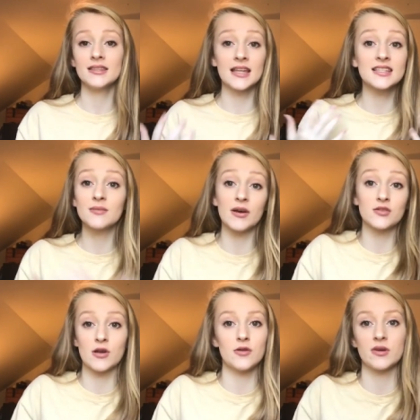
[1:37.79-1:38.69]
That's the
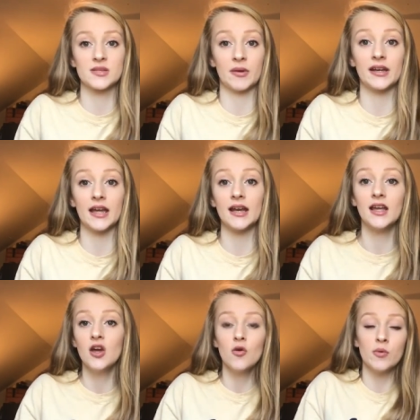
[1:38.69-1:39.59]
best way to explain it.
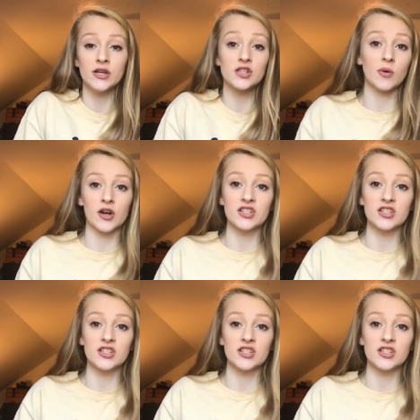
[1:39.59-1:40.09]
We just went